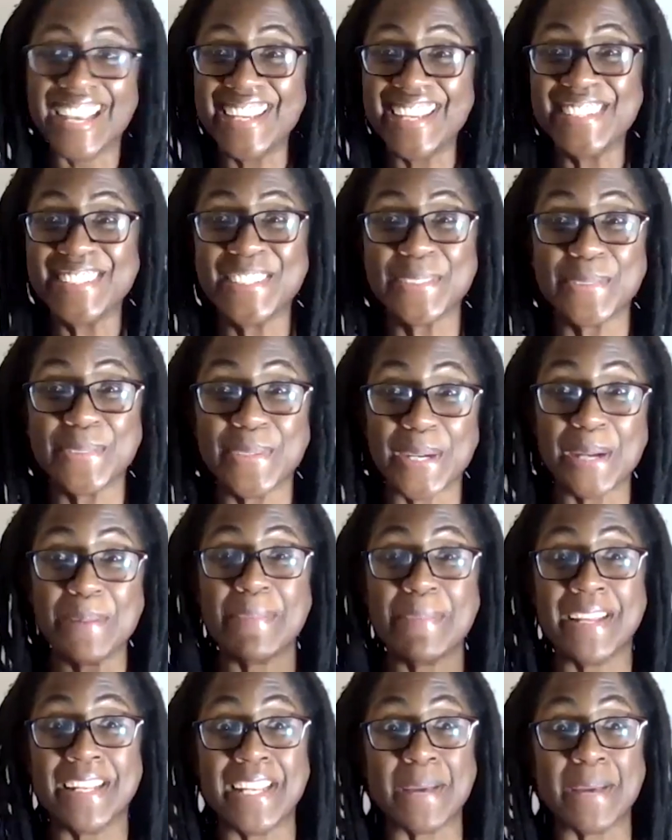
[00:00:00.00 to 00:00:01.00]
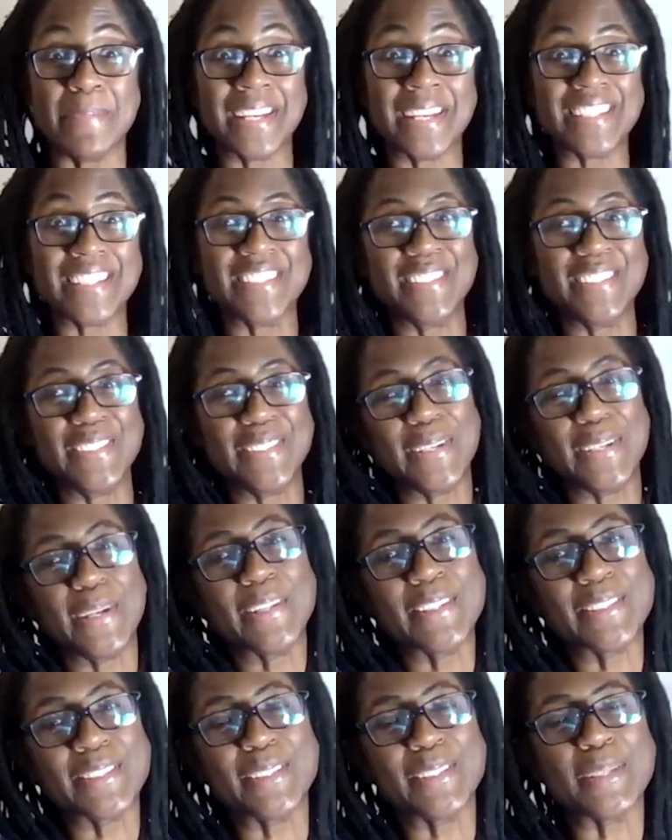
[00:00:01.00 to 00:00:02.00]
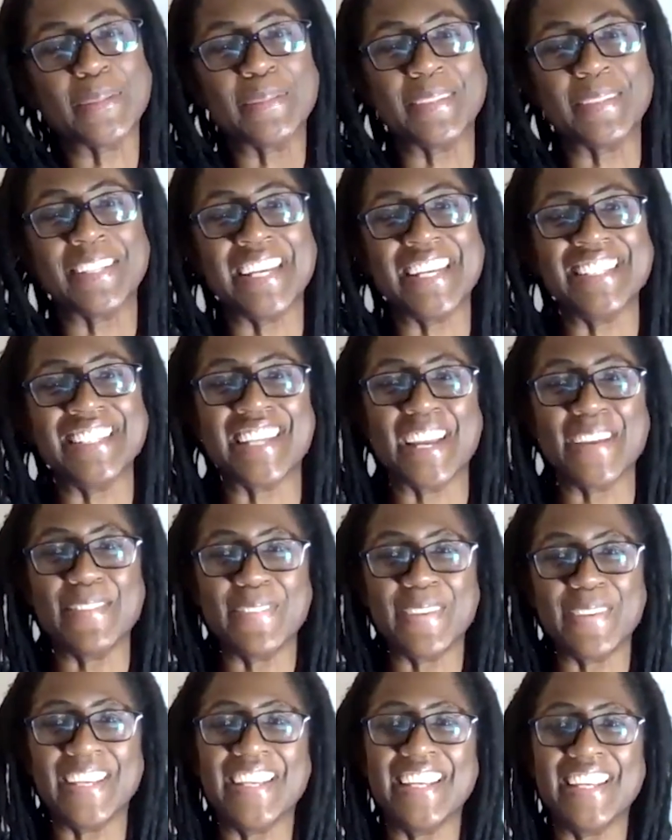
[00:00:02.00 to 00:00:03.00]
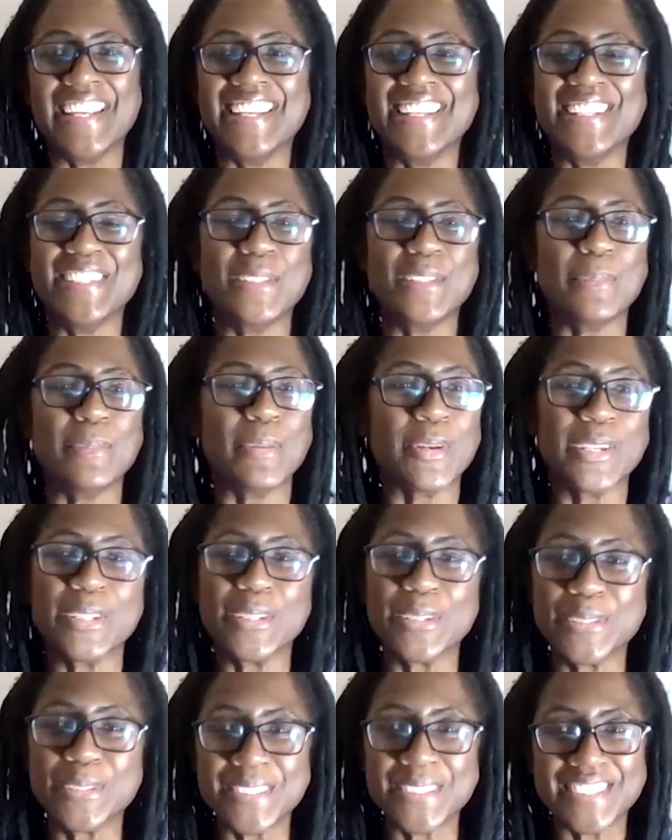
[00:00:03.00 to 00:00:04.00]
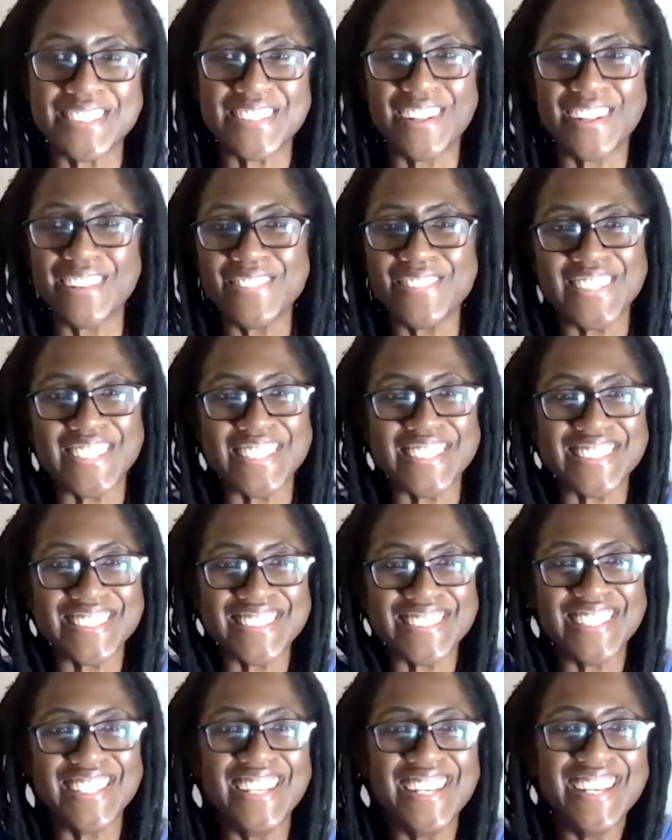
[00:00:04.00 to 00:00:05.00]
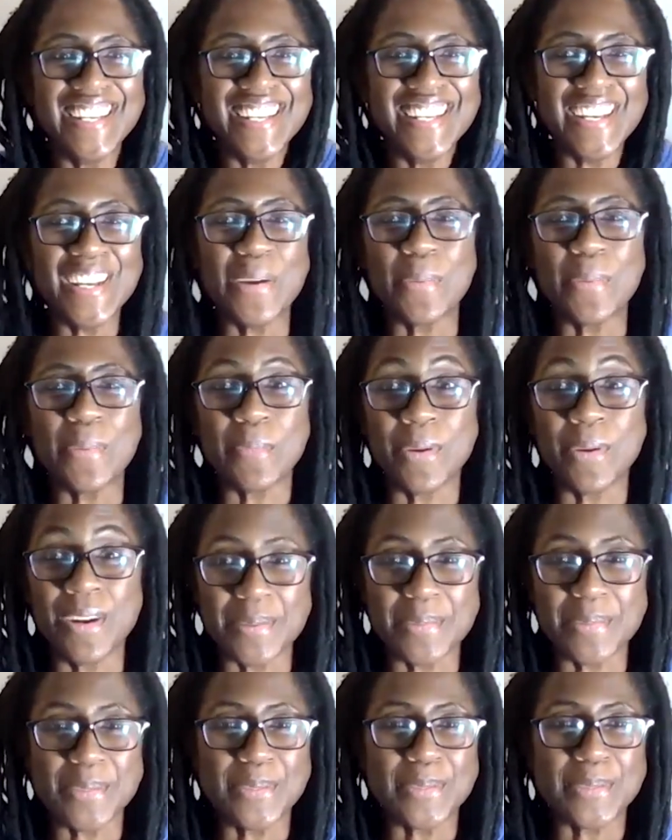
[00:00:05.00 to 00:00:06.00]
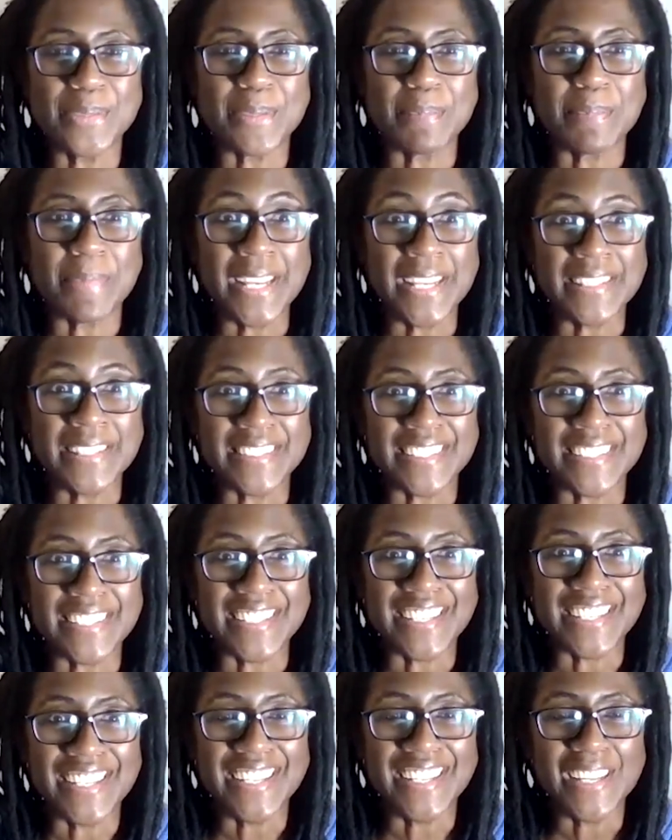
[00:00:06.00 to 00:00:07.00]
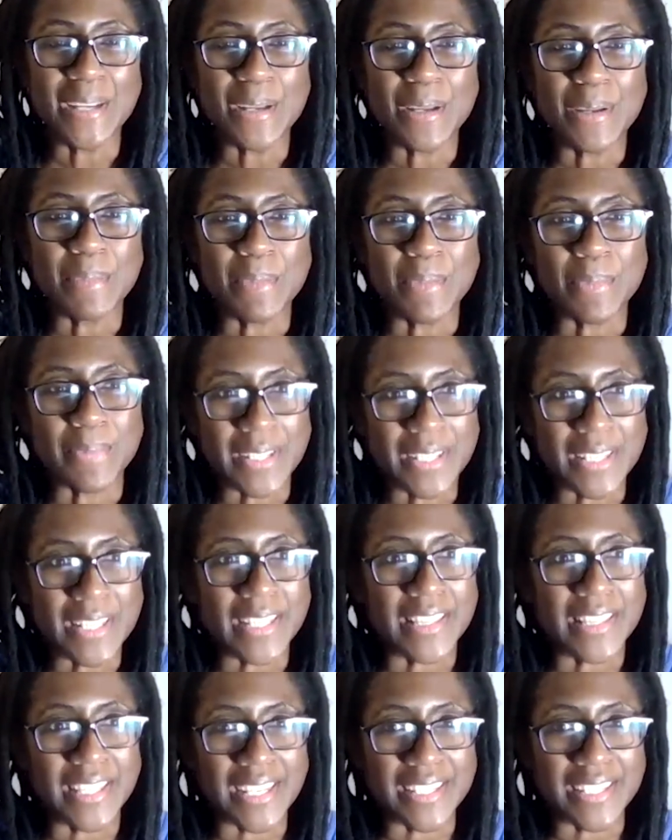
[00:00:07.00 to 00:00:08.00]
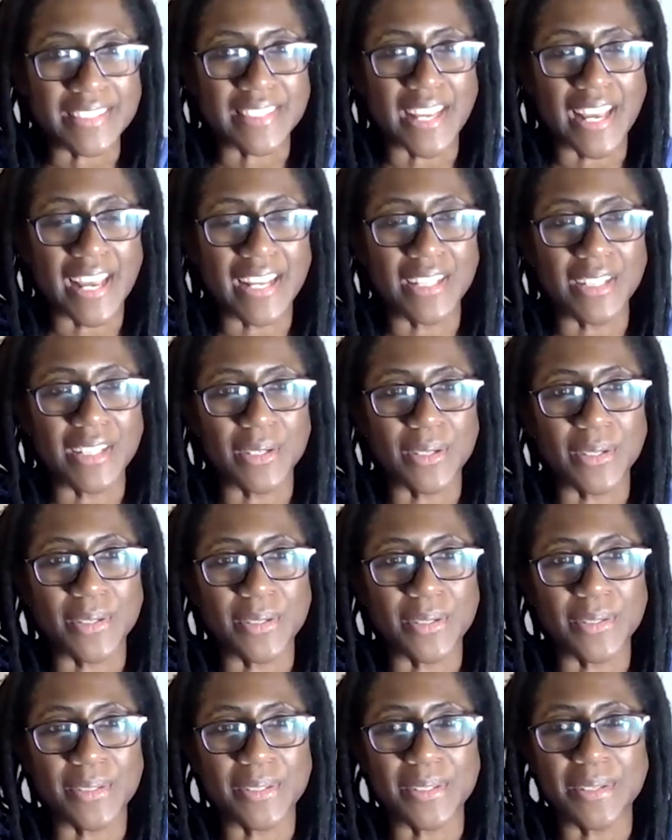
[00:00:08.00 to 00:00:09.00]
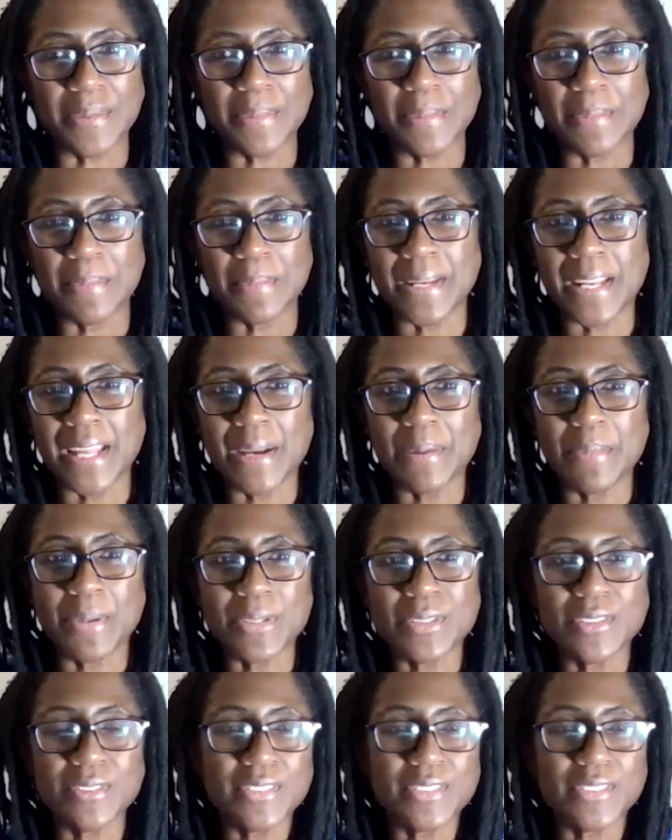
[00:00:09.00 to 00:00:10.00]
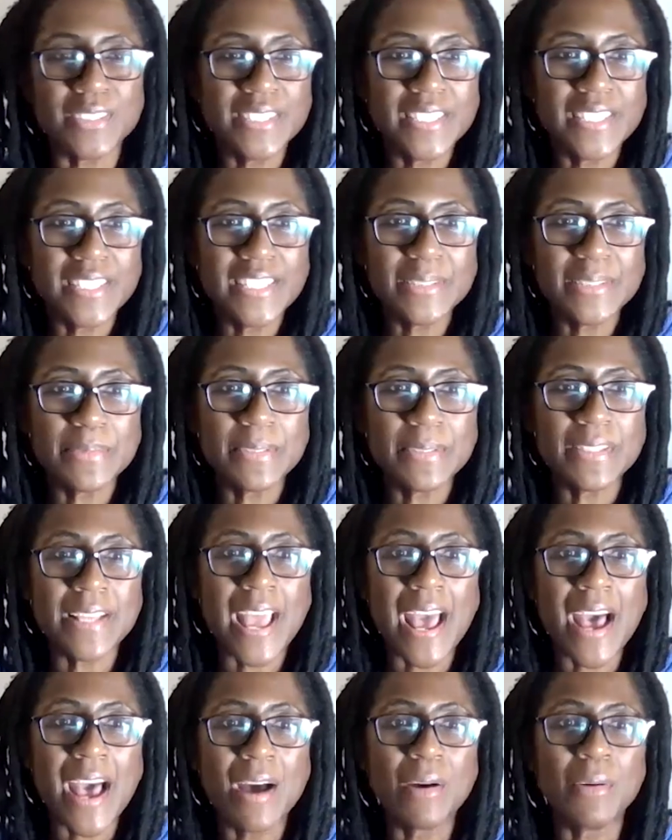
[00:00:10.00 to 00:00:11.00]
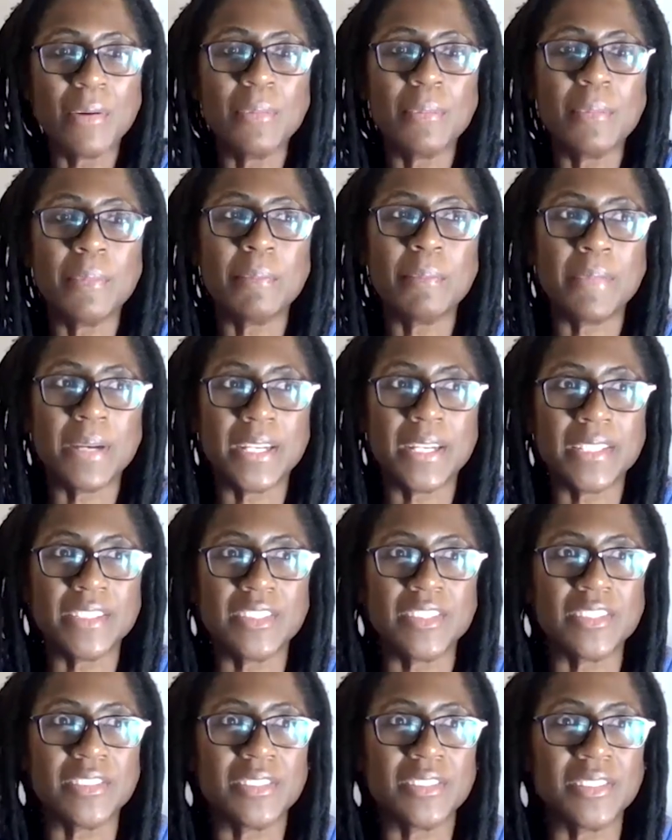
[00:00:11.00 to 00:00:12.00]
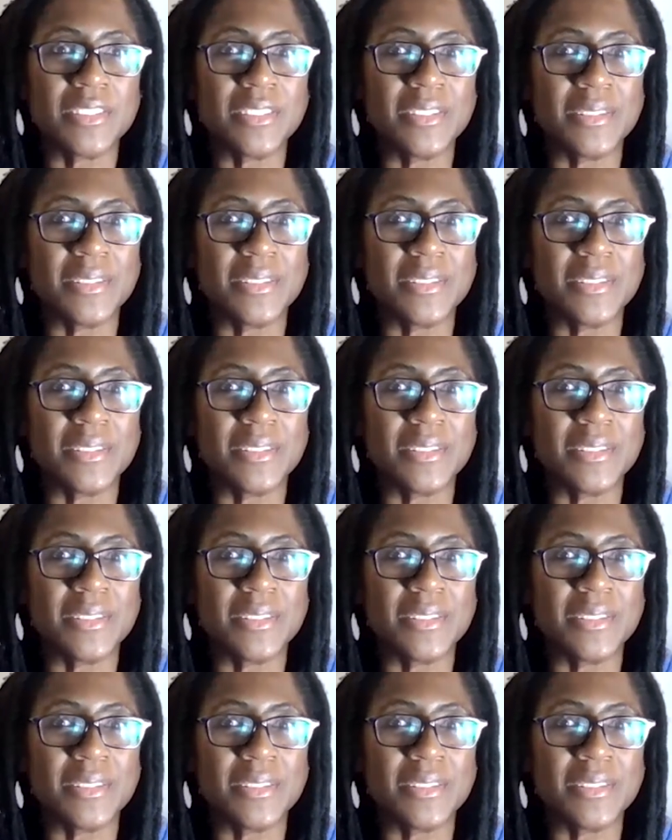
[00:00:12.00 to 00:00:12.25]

like I used to work on pandemics. So I was doing all this global HIV, tuberculosis, all of this work, which was amazing. But one of the things I learned when I worked overseas was how much